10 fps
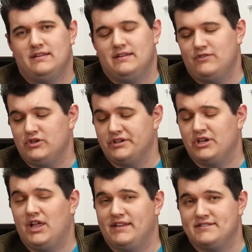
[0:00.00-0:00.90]
if you can
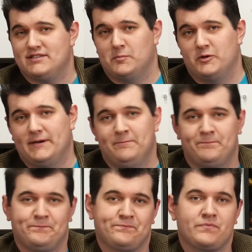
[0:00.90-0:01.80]
call it a summary,
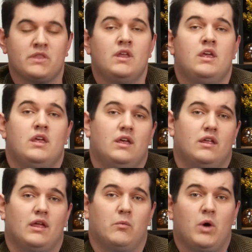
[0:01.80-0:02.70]

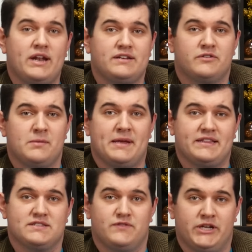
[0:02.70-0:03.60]
I wanted to remake
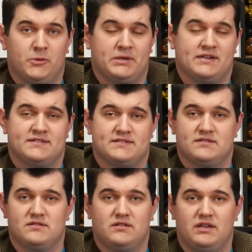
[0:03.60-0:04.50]
this video because
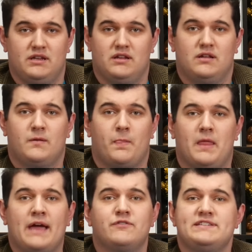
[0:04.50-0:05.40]

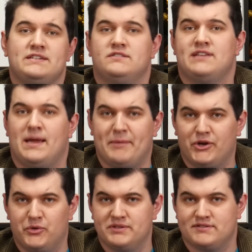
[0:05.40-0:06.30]
every single time I
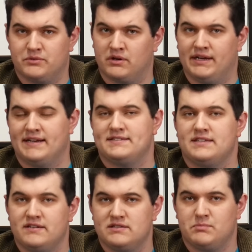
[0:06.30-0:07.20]
go to a store and I
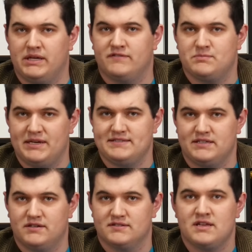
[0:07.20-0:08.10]
see a display of space
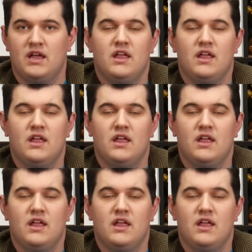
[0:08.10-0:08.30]
heaters,